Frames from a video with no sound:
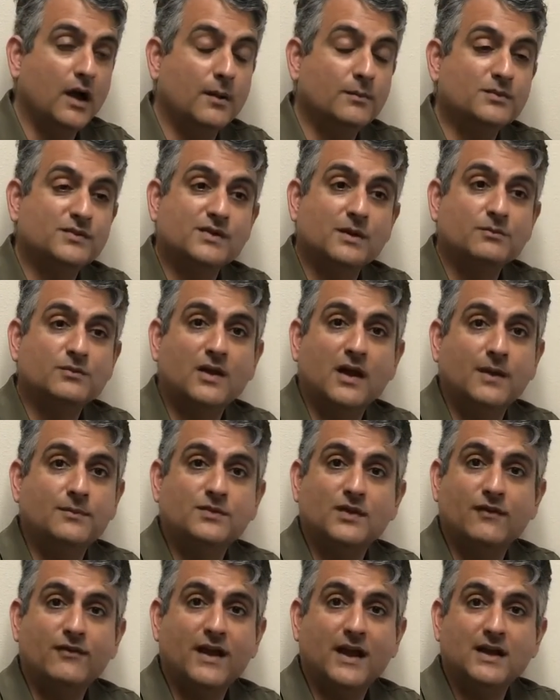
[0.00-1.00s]
Sometimes
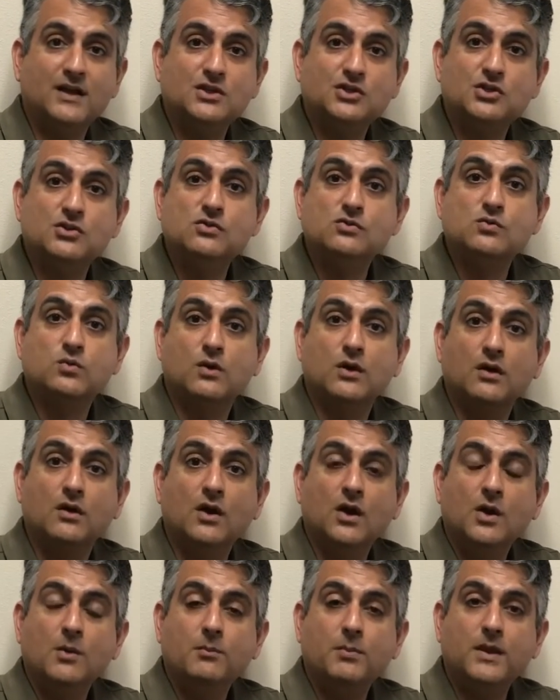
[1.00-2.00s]
I've had issues where
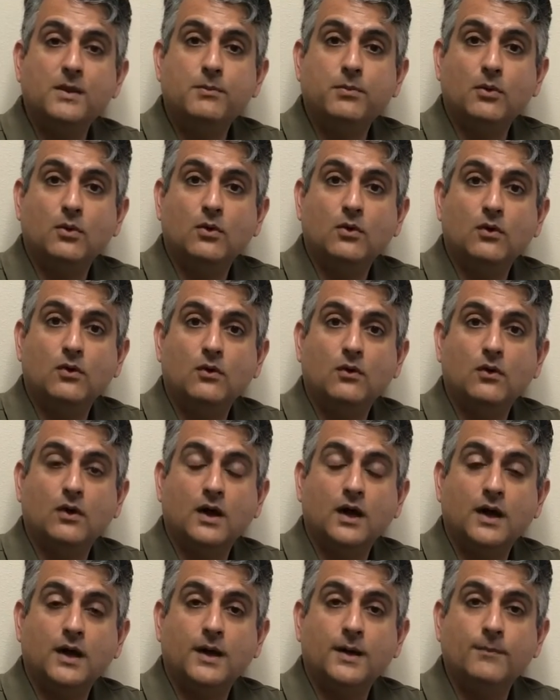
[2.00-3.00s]
people
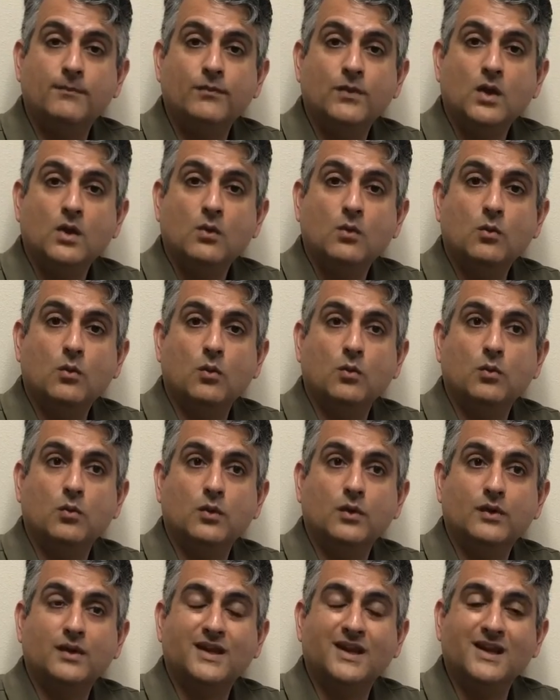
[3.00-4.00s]

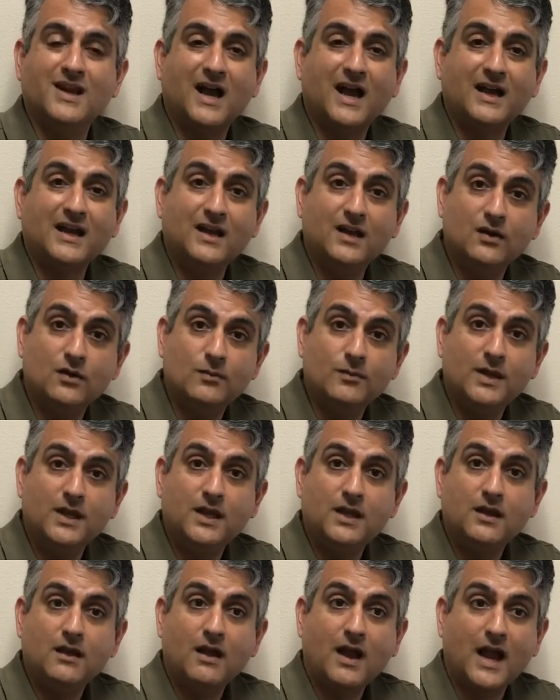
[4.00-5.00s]
cannot hear
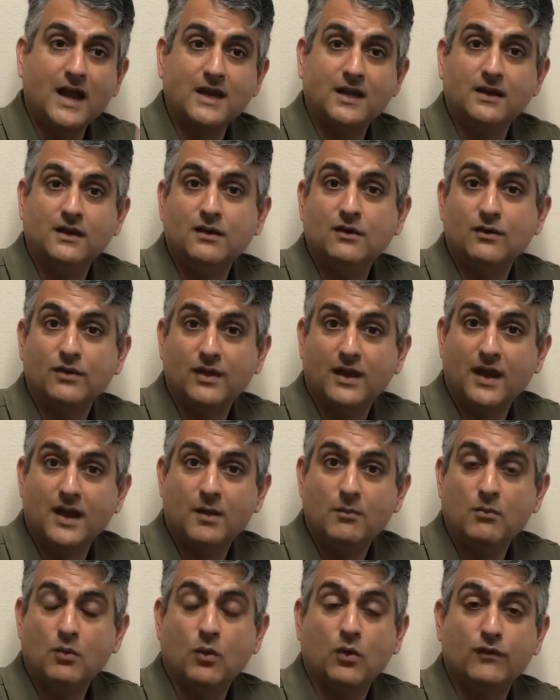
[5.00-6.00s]
me, I can hear
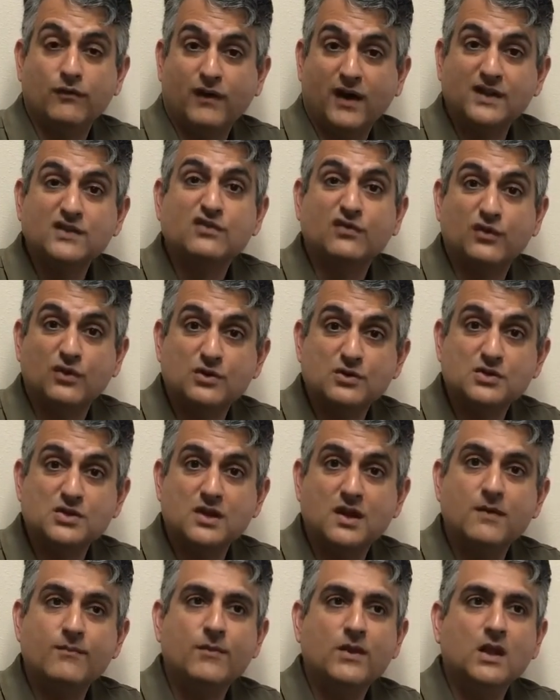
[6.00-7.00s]
them, or vice
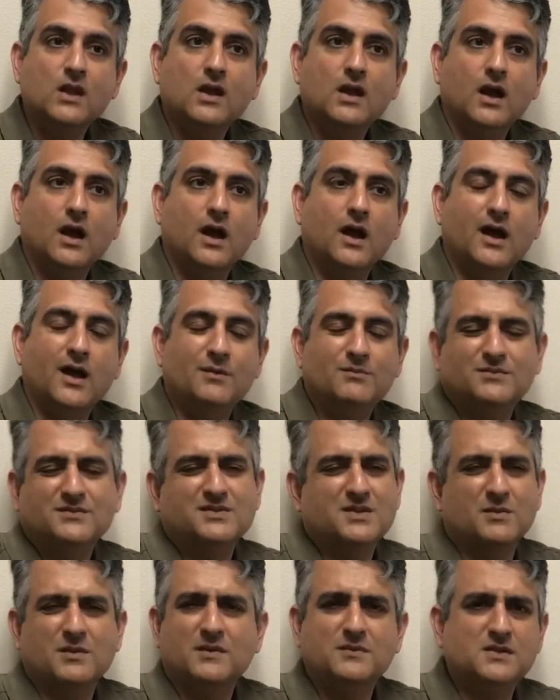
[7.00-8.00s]
versa.
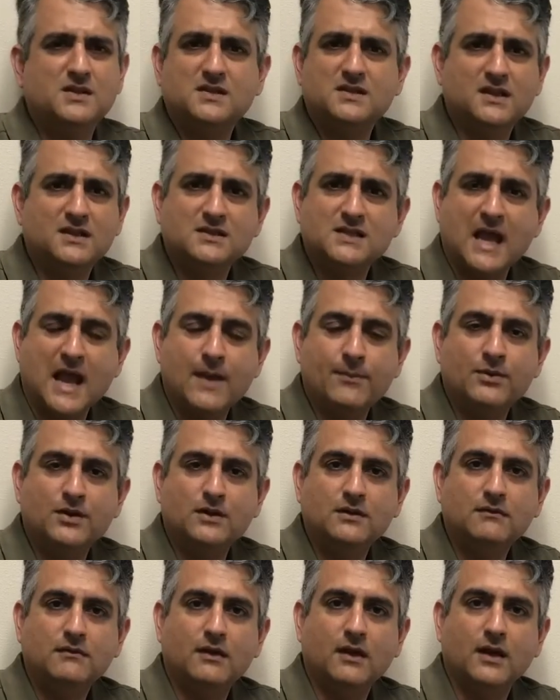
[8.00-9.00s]
Sometimes these things
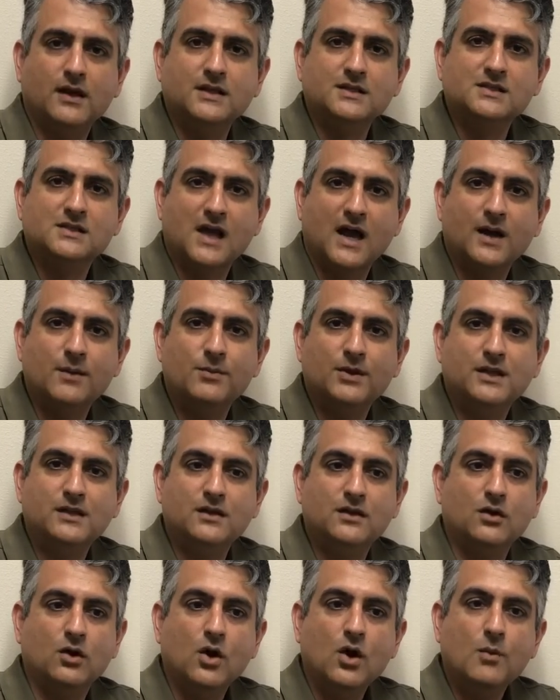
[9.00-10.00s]
happen. It's not a big
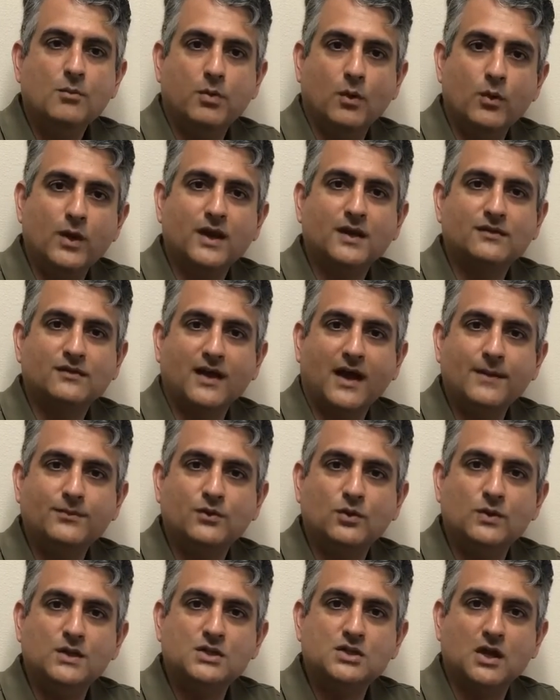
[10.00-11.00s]
deal, but we can type
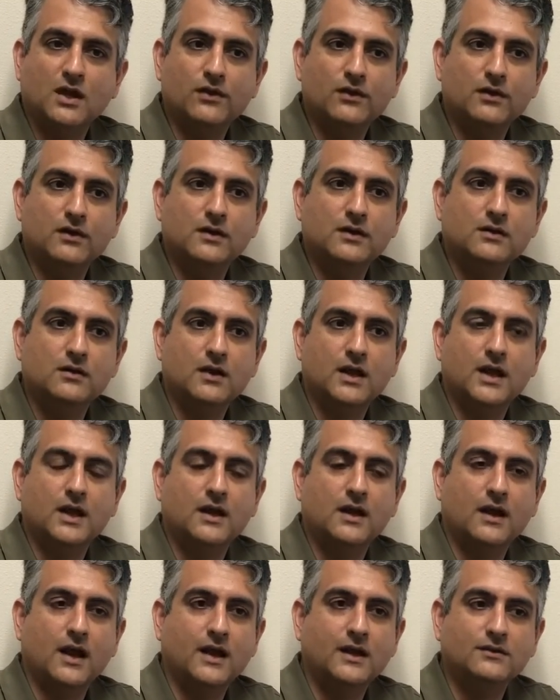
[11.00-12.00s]
to each other,
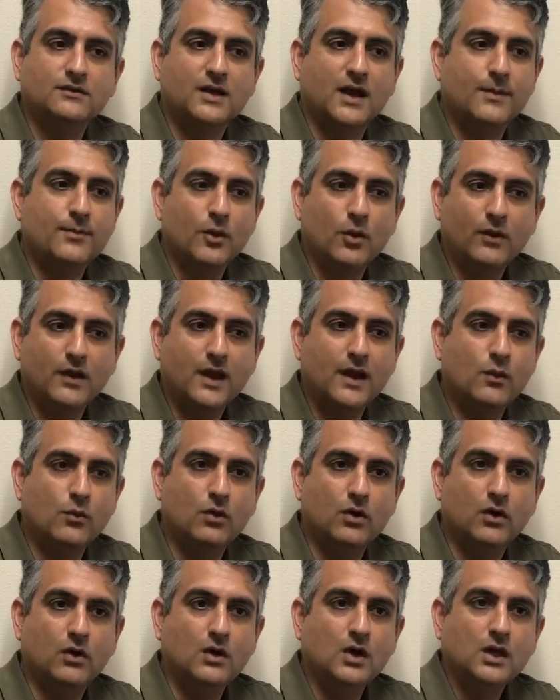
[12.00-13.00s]
and I can type, okay,
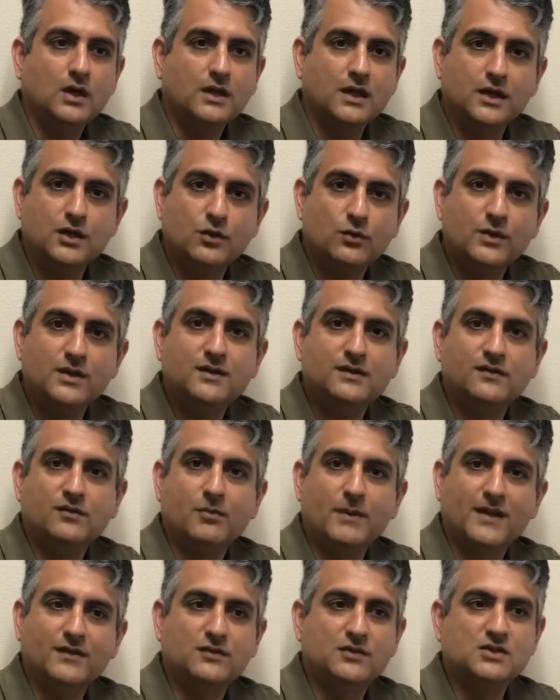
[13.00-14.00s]
well, can you read this
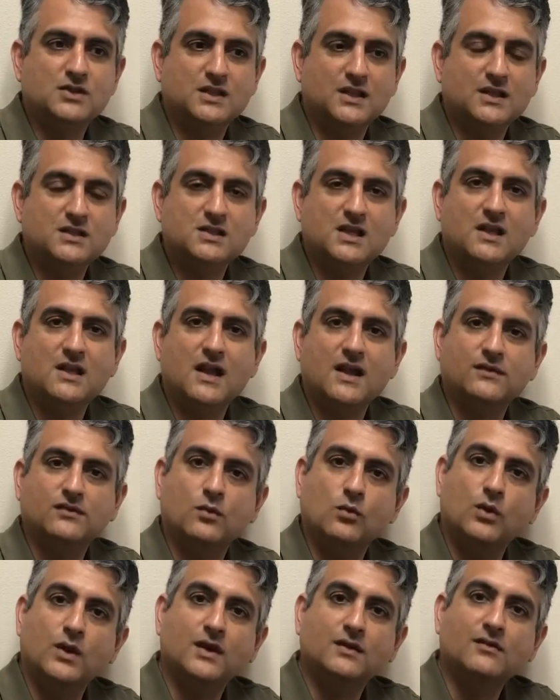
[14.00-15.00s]
message? And they say yes,
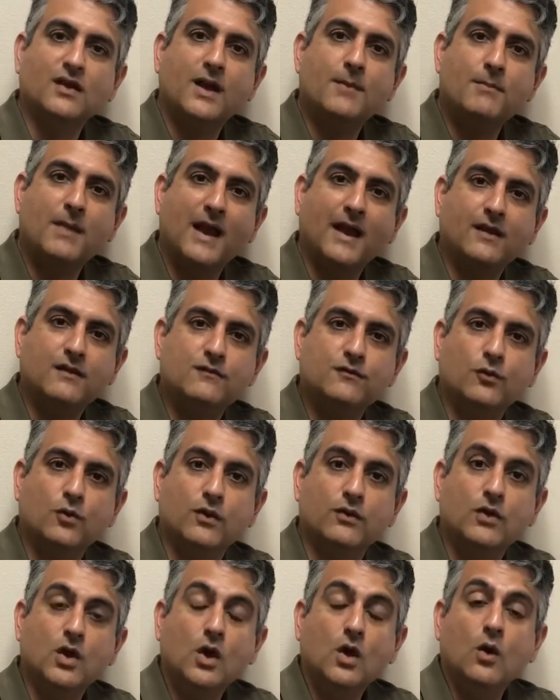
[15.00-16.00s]
and we can type back and
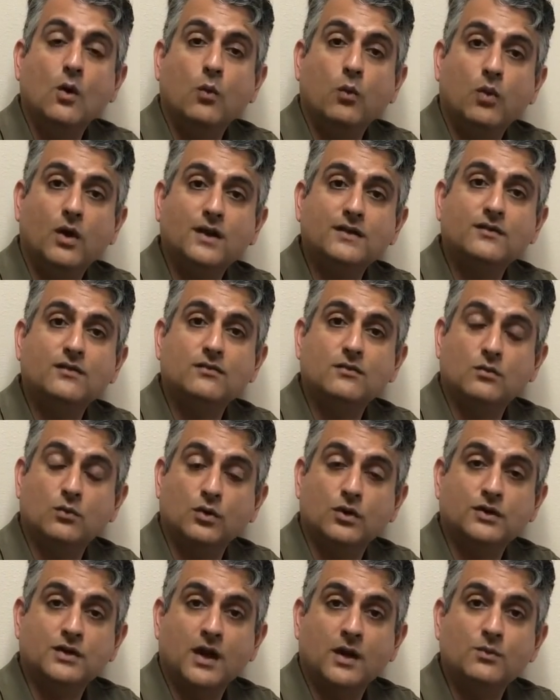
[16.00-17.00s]
forth. Once
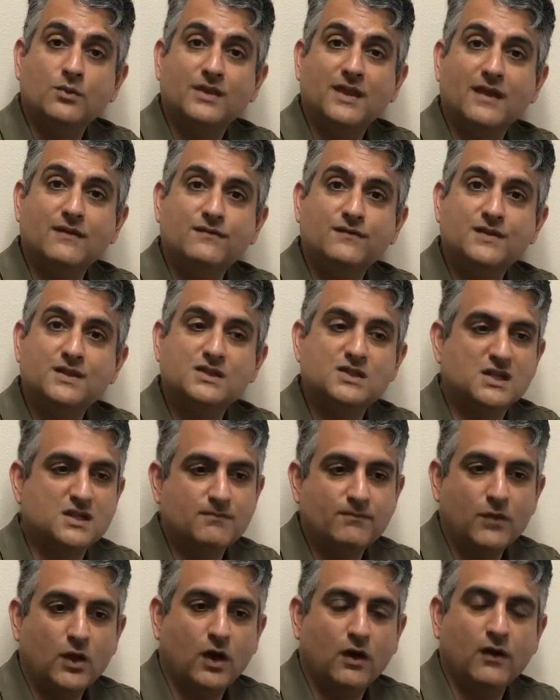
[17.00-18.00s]
we're done with that
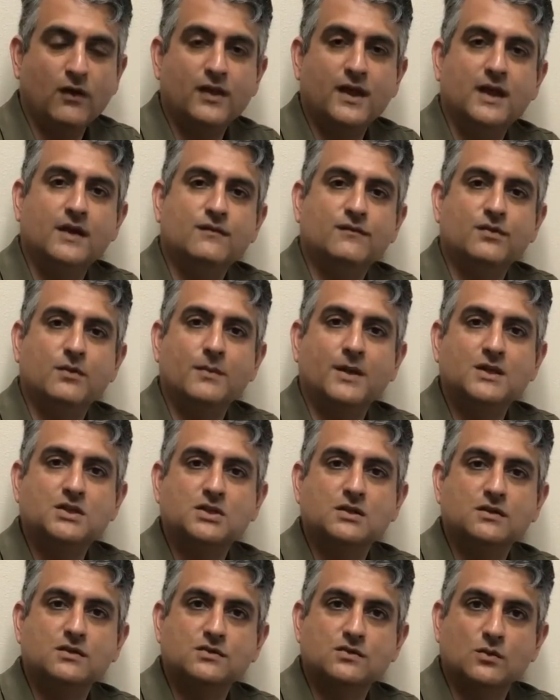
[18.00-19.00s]
visit, all that
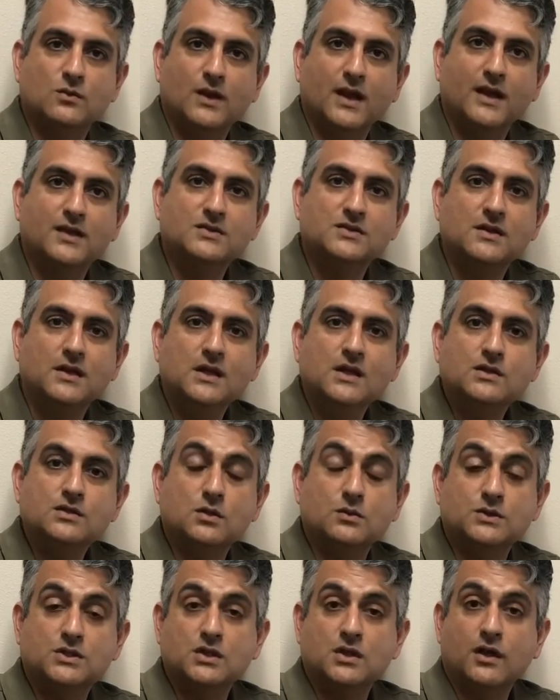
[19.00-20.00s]
information is erased. So
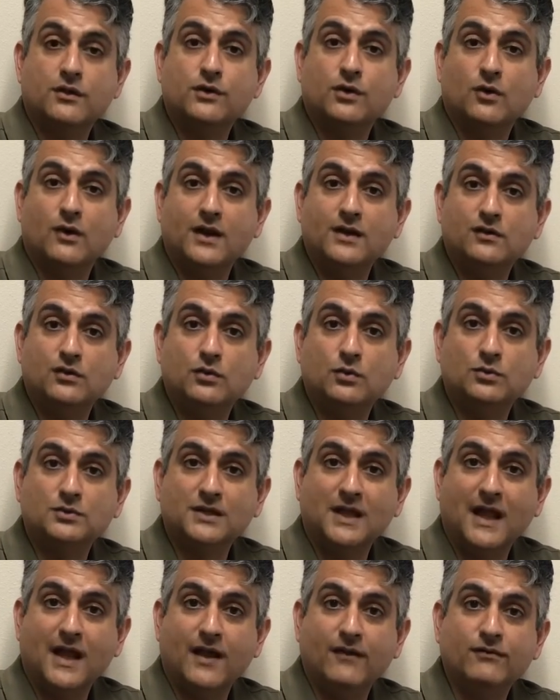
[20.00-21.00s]
it's another great tool to
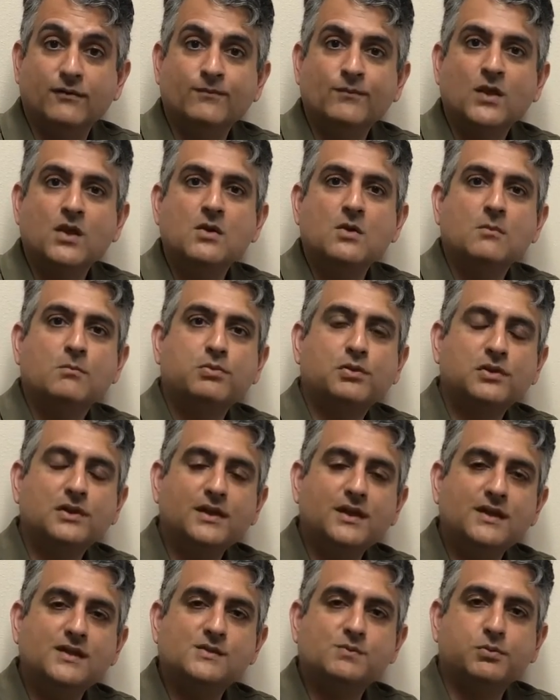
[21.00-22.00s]
have.
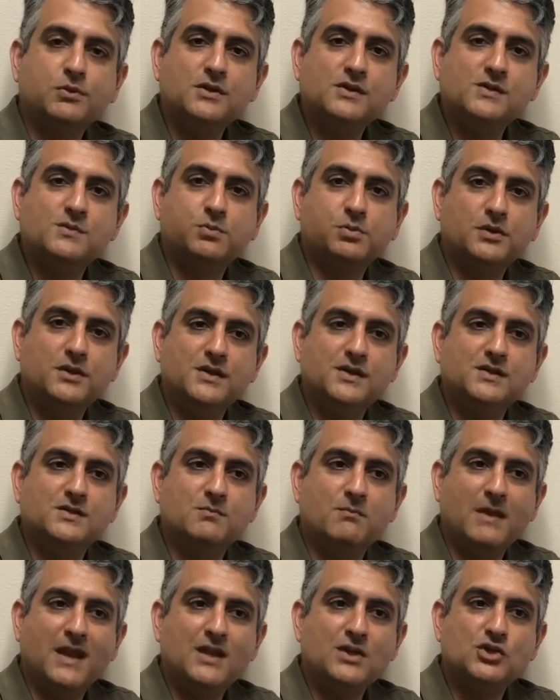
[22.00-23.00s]
please
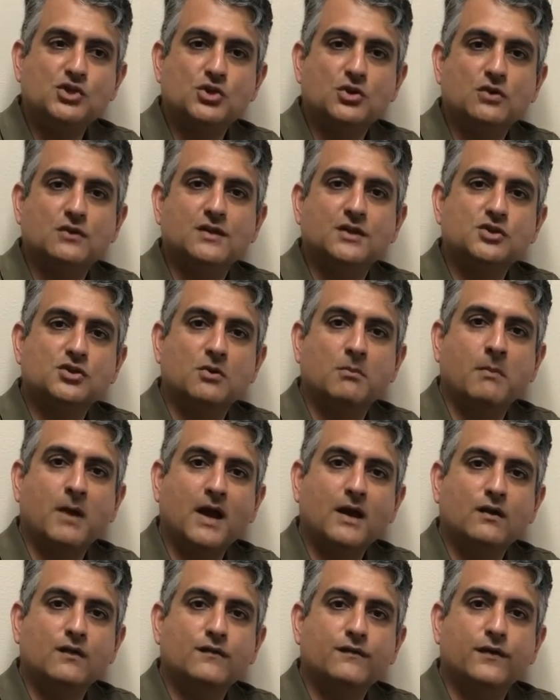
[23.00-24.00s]
make sure that your
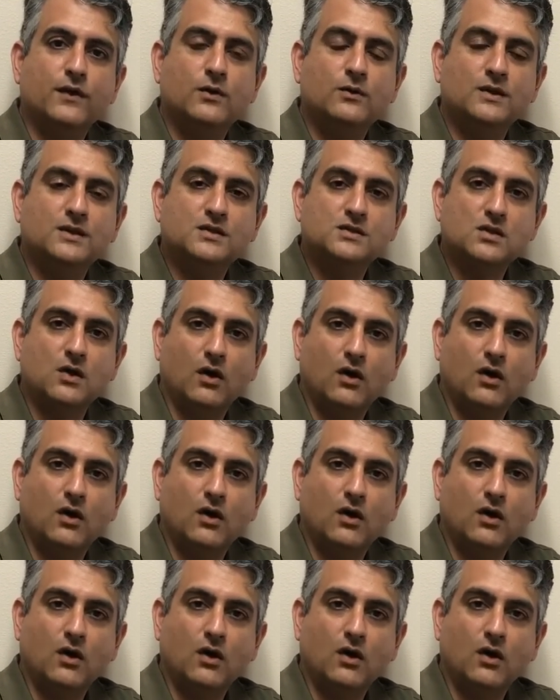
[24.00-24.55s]
microphone is